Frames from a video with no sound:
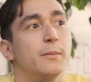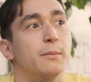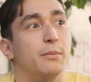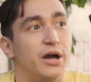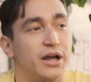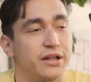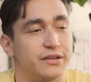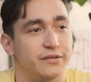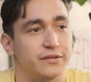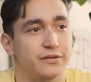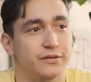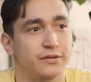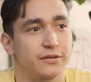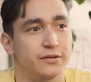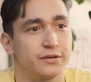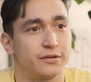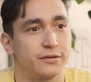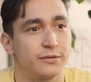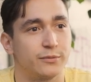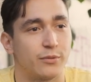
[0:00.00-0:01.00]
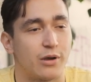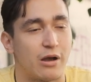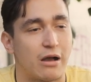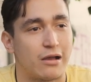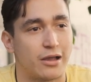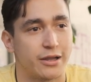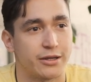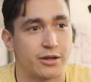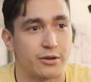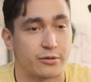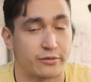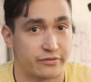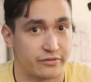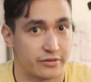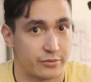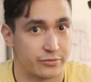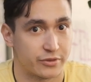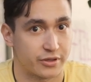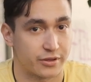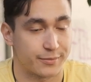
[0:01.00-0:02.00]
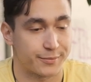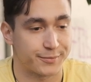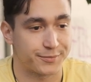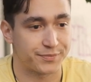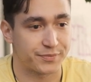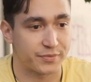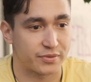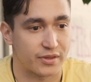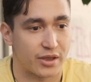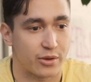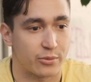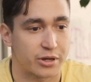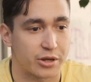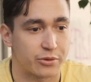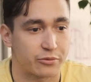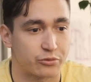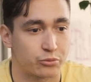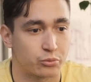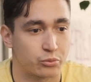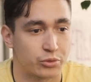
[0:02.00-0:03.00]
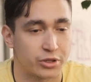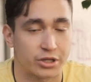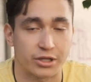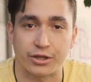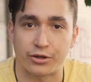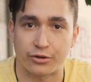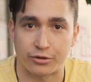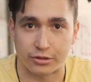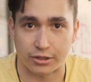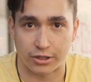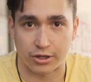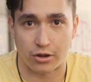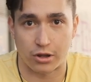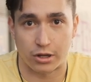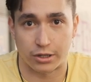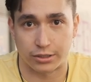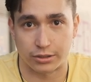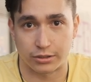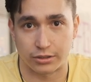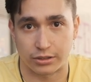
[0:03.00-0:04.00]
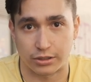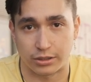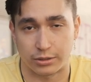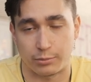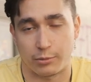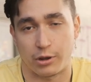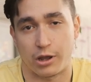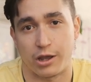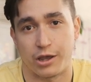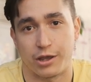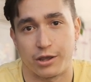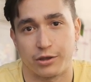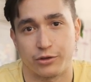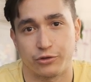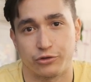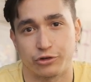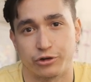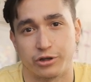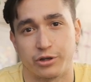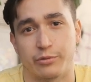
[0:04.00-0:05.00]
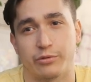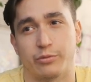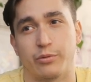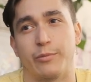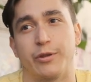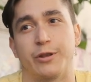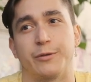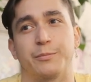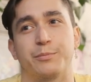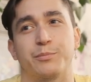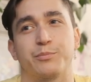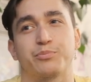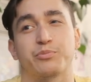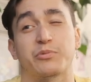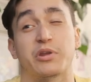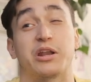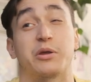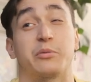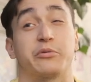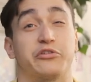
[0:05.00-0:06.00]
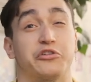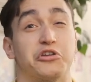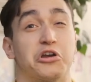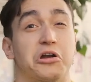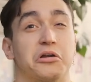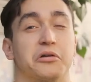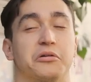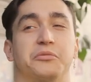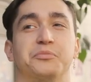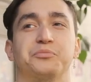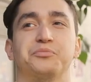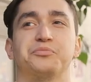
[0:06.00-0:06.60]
But I noticed something, that when I was really early on in my journey with women, and I was young,